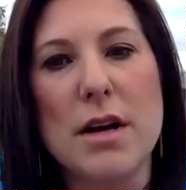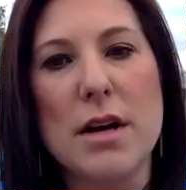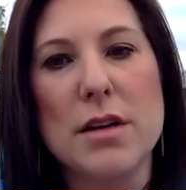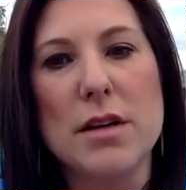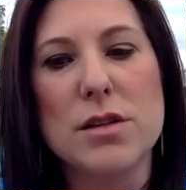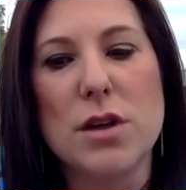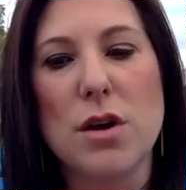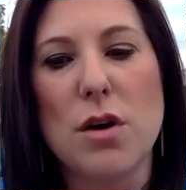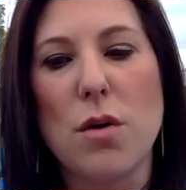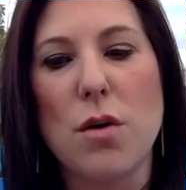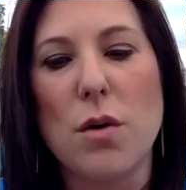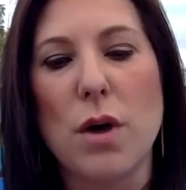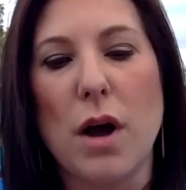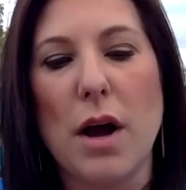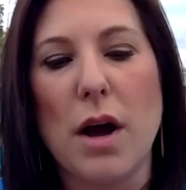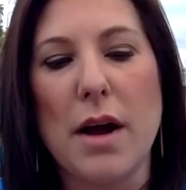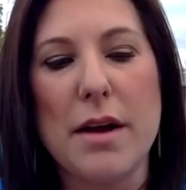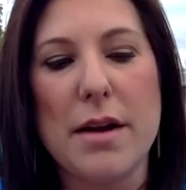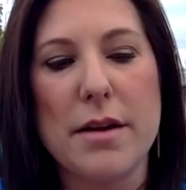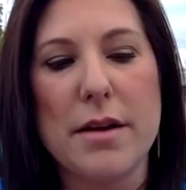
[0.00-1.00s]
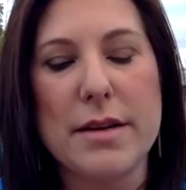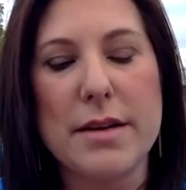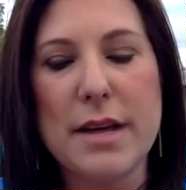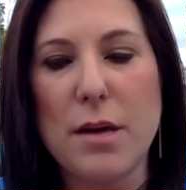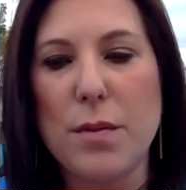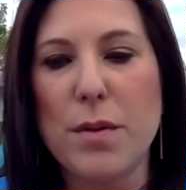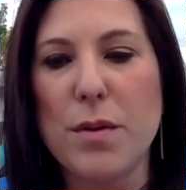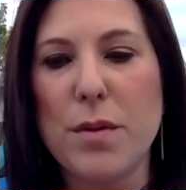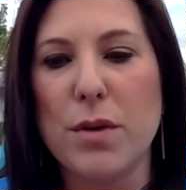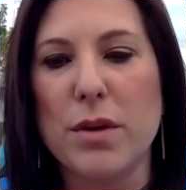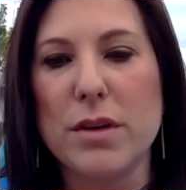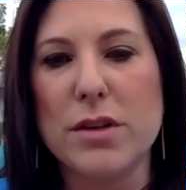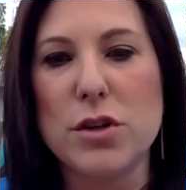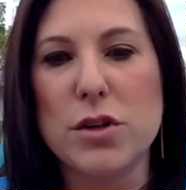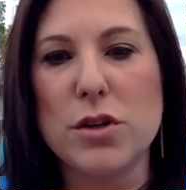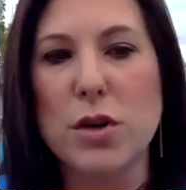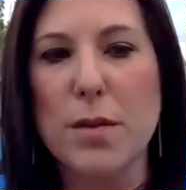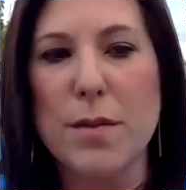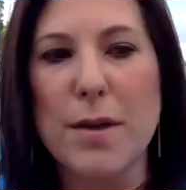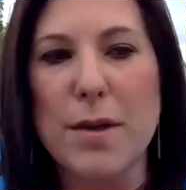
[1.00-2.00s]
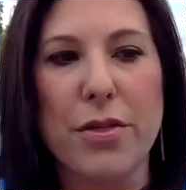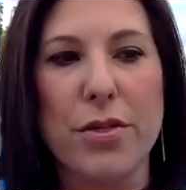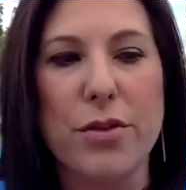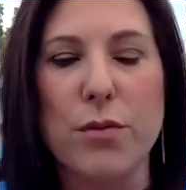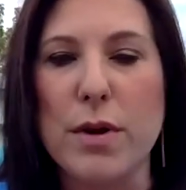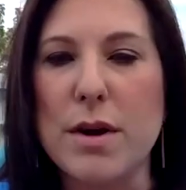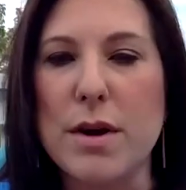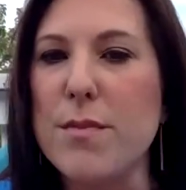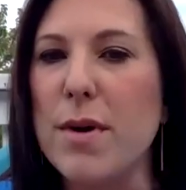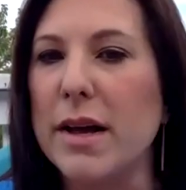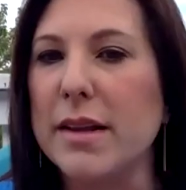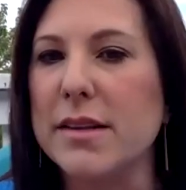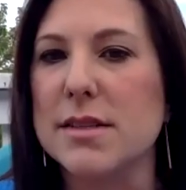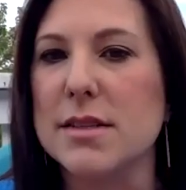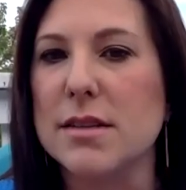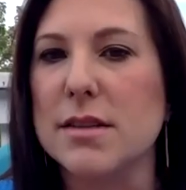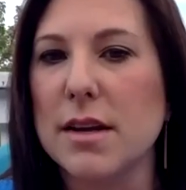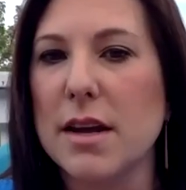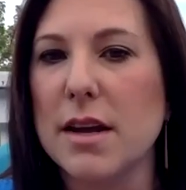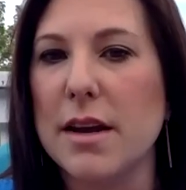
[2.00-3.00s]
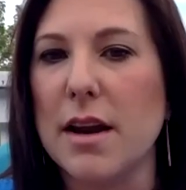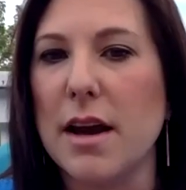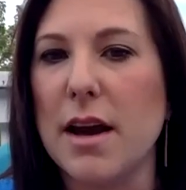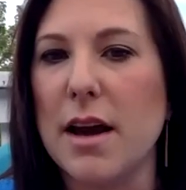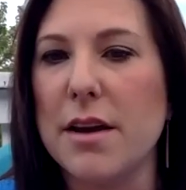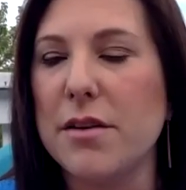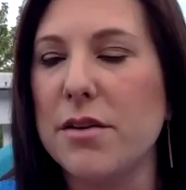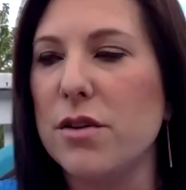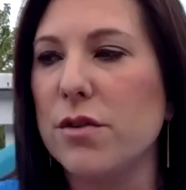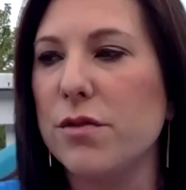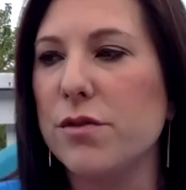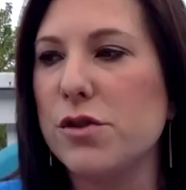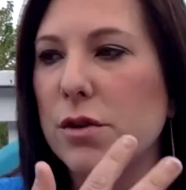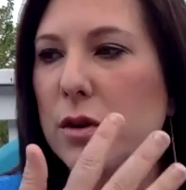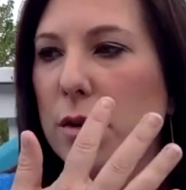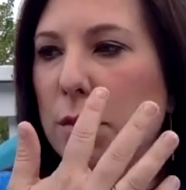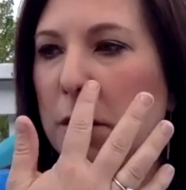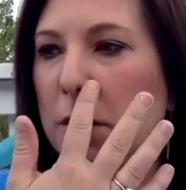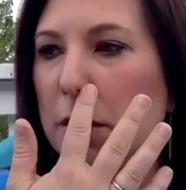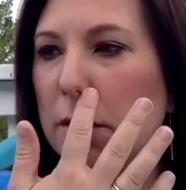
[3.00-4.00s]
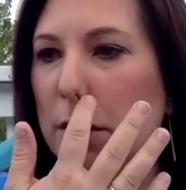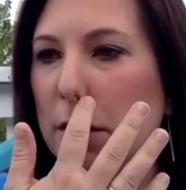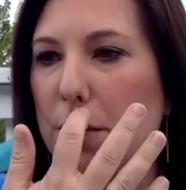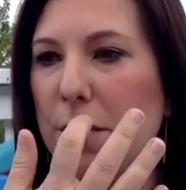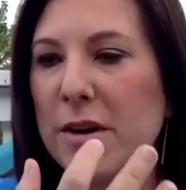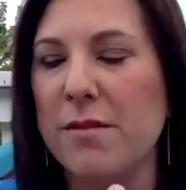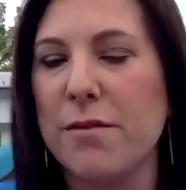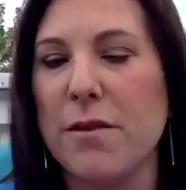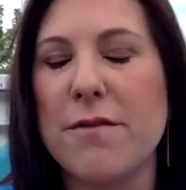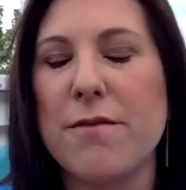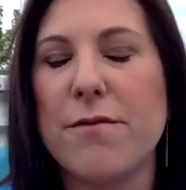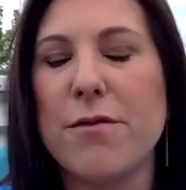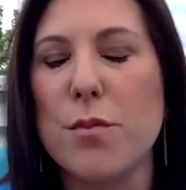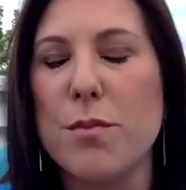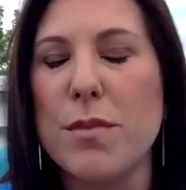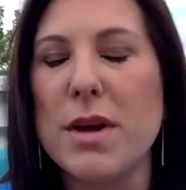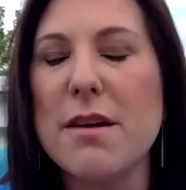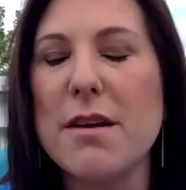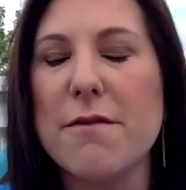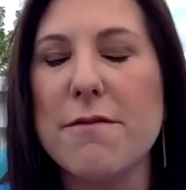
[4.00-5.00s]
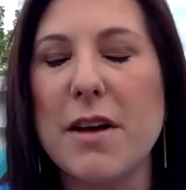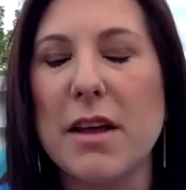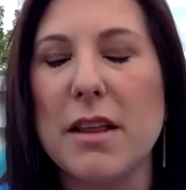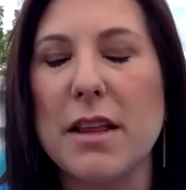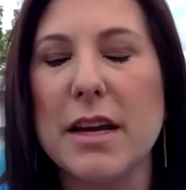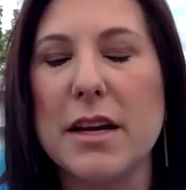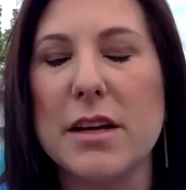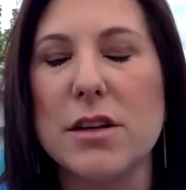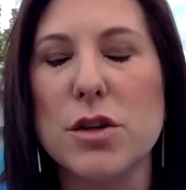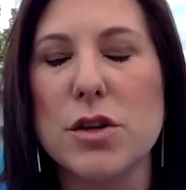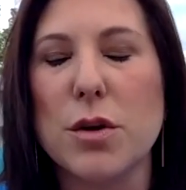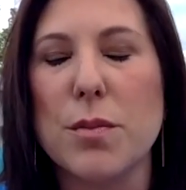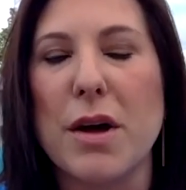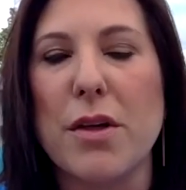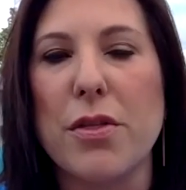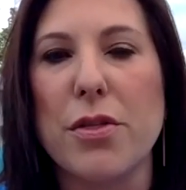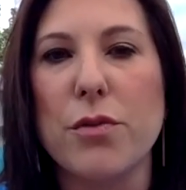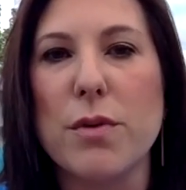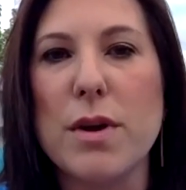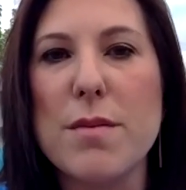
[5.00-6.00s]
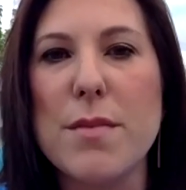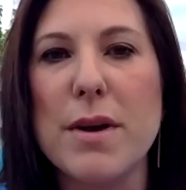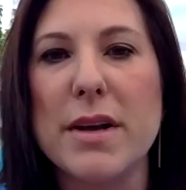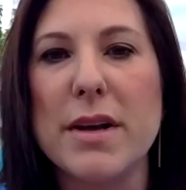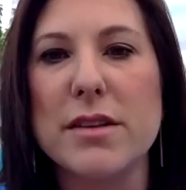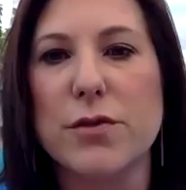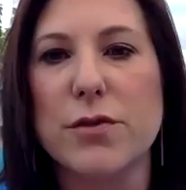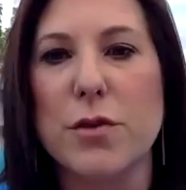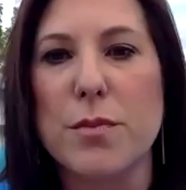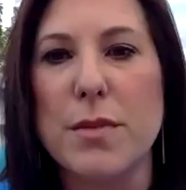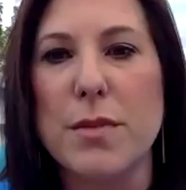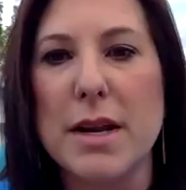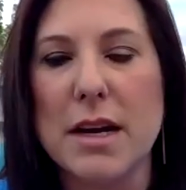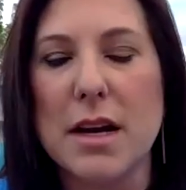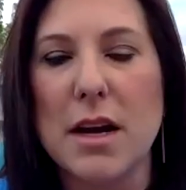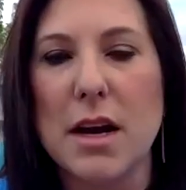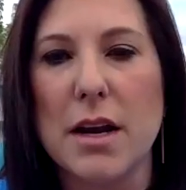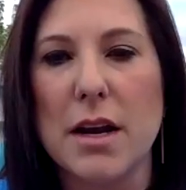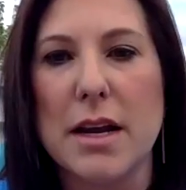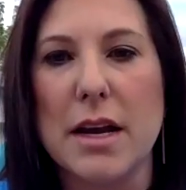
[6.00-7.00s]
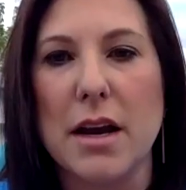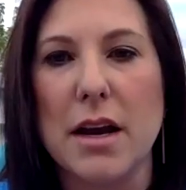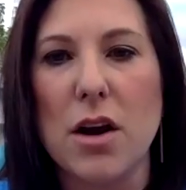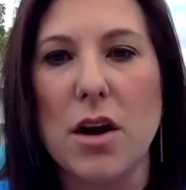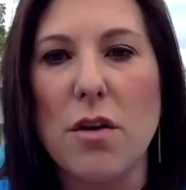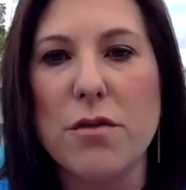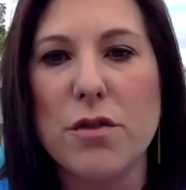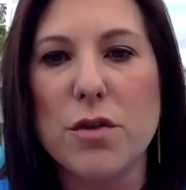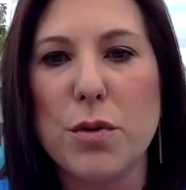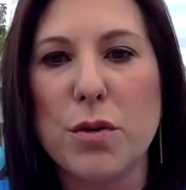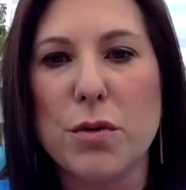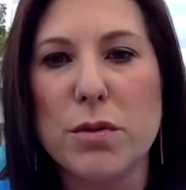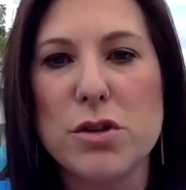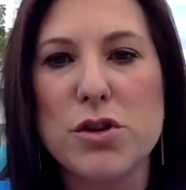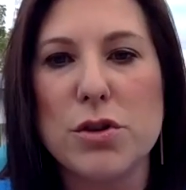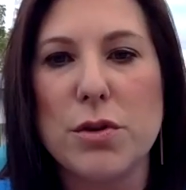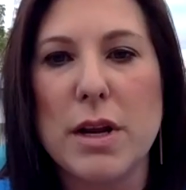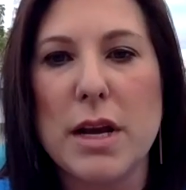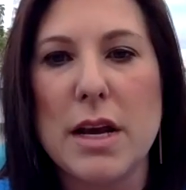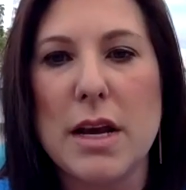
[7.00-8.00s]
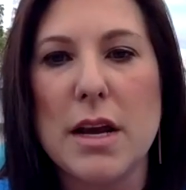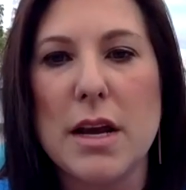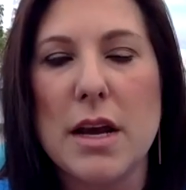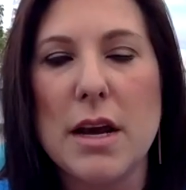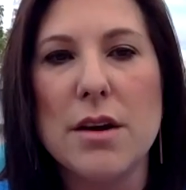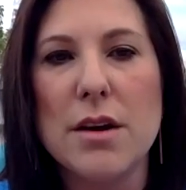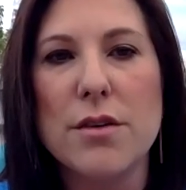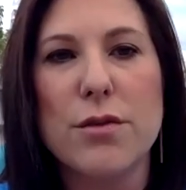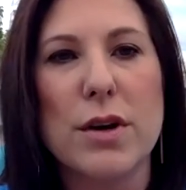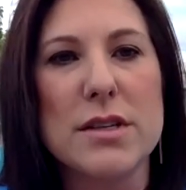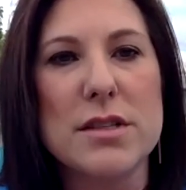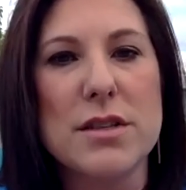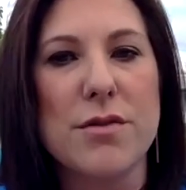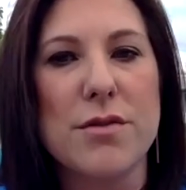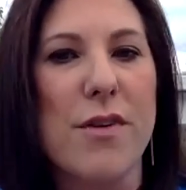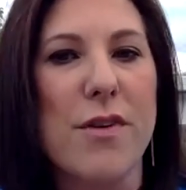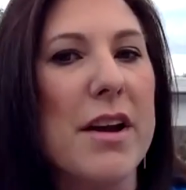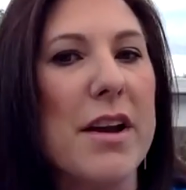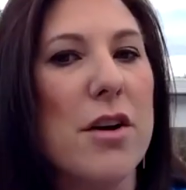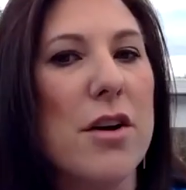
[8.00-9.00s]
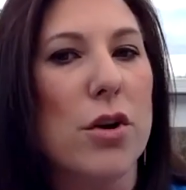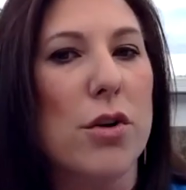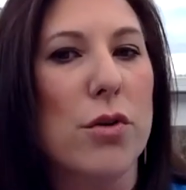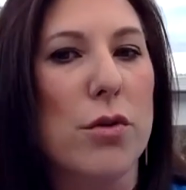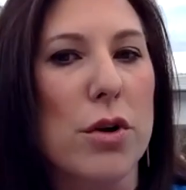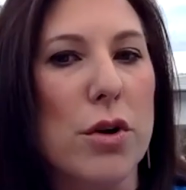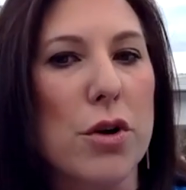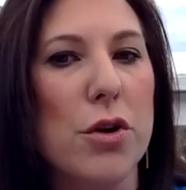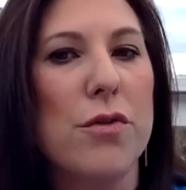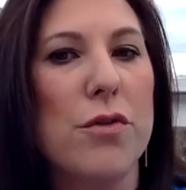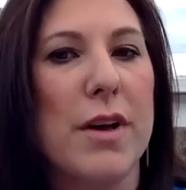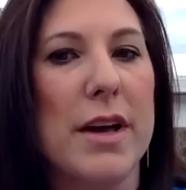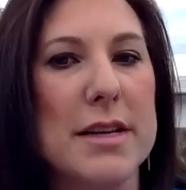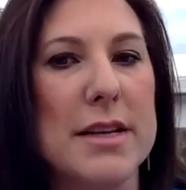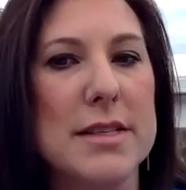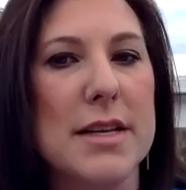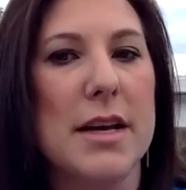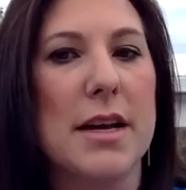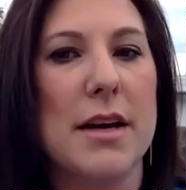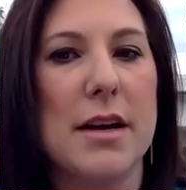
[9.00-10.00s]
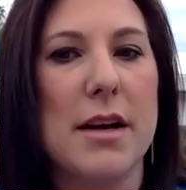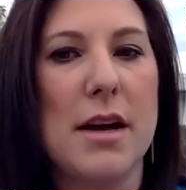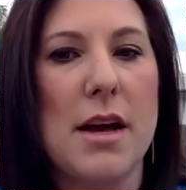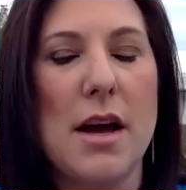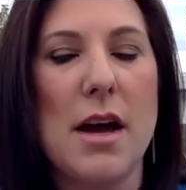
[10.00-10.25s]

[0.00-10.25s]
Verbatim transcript: So I tell people it took about three months, and I don't know if Judy would agree, but it, it, for me, it felt like it took about three months for me to kind of get comfortable with Judy, for us to find our groove as a